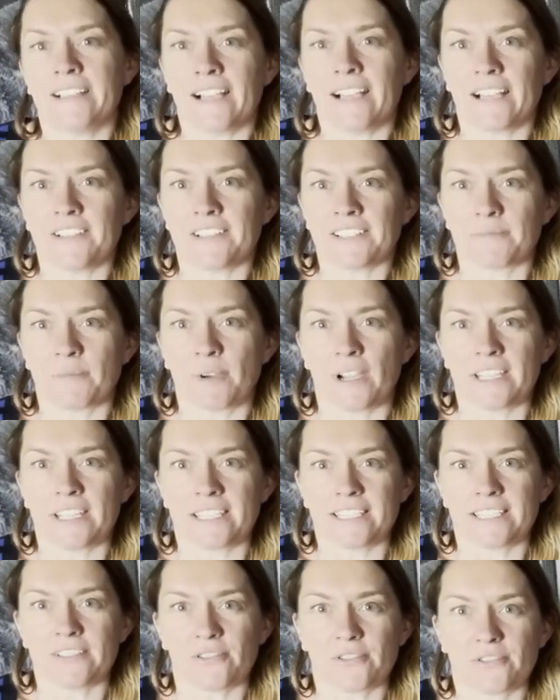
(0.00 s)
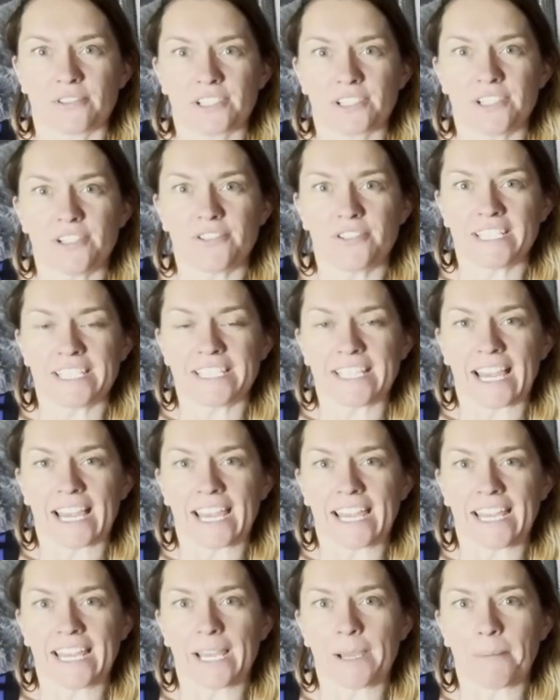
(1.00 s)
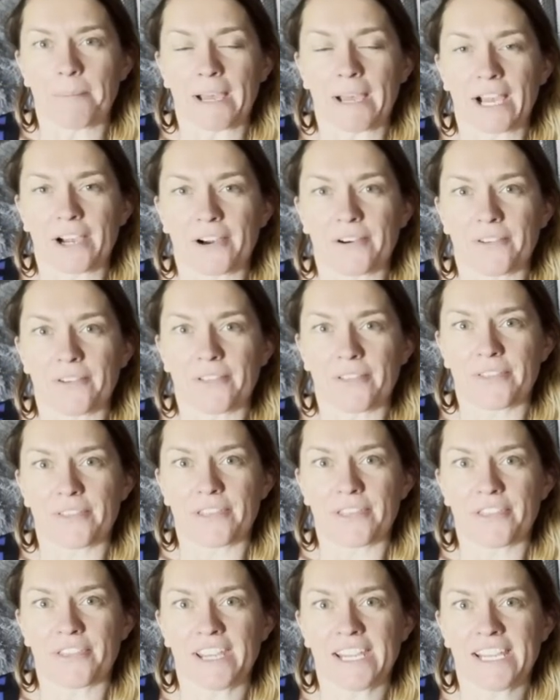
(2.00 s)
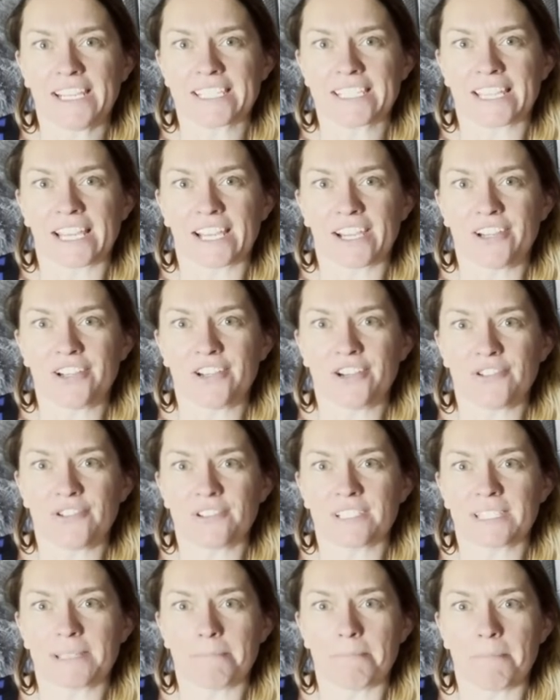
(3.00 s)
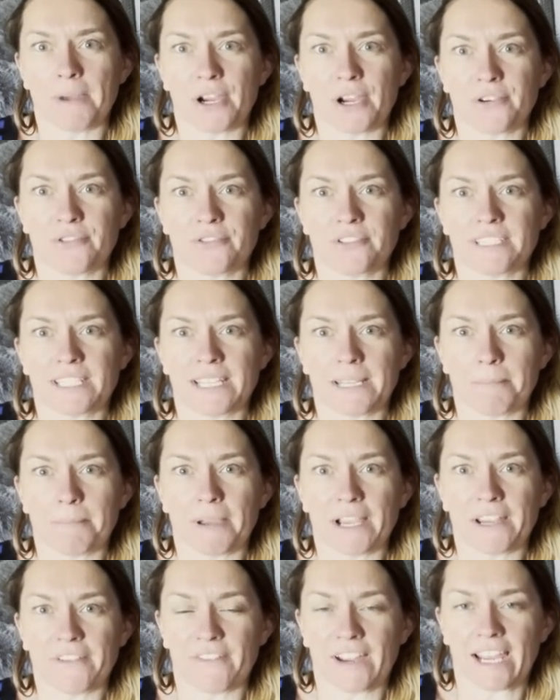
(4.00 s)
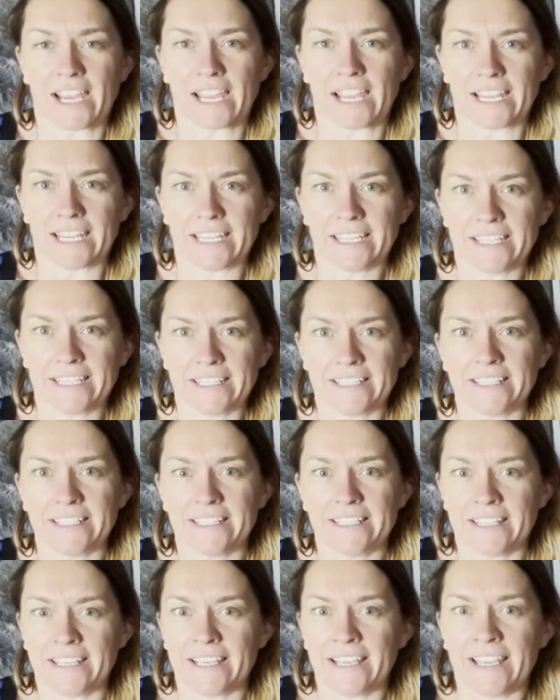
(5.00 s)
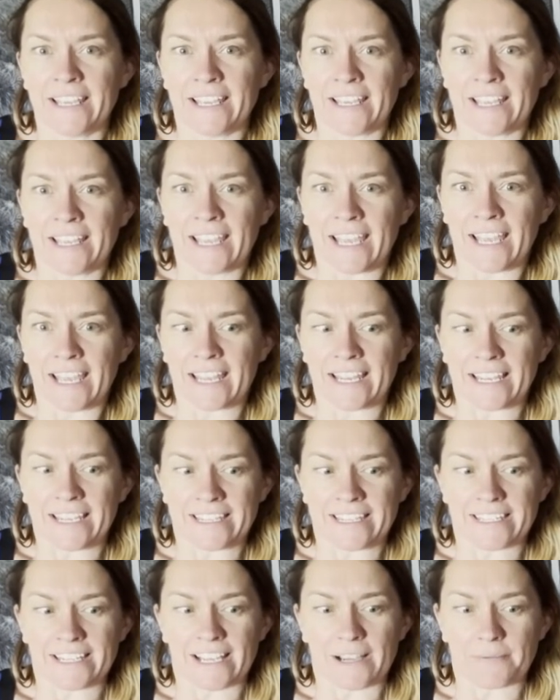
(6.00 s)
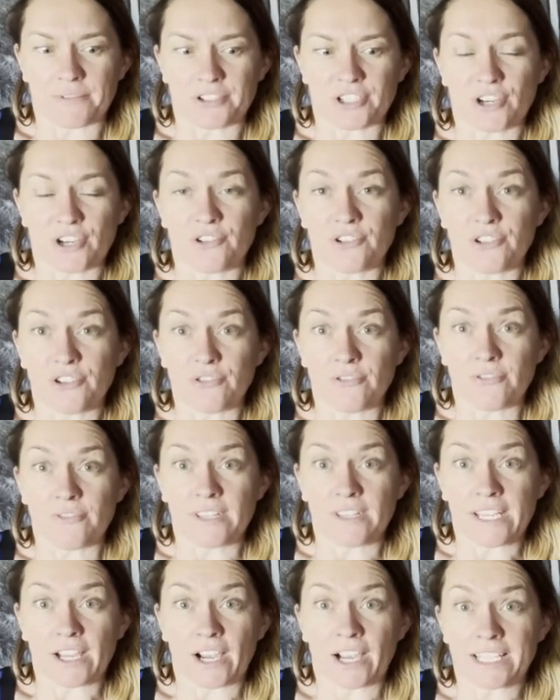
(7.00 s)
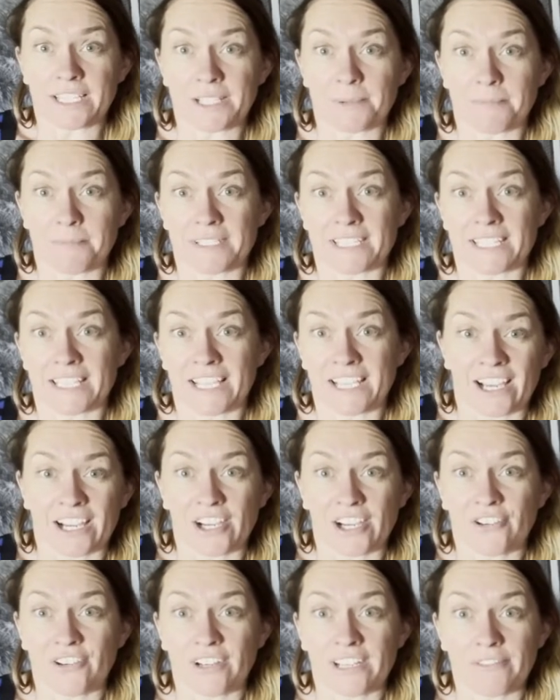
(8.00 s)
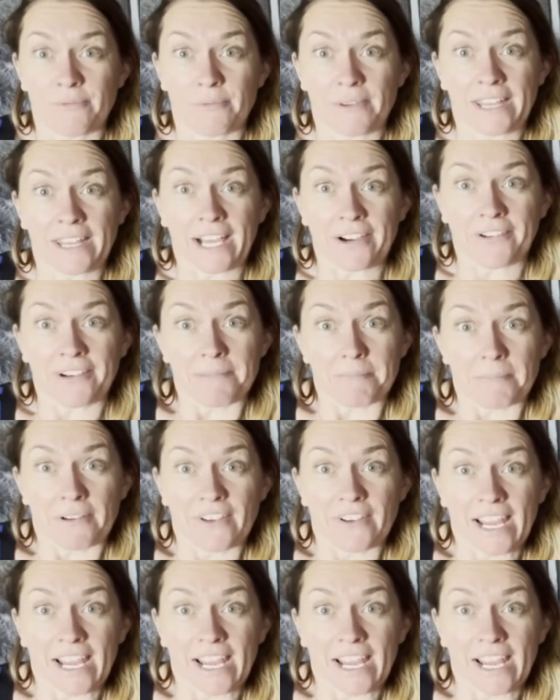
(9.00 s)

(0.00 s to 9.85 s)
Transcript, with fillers: I just wanted to talk to you today about the things that I use the most in my van and um, show you the items that I couldn't live without in my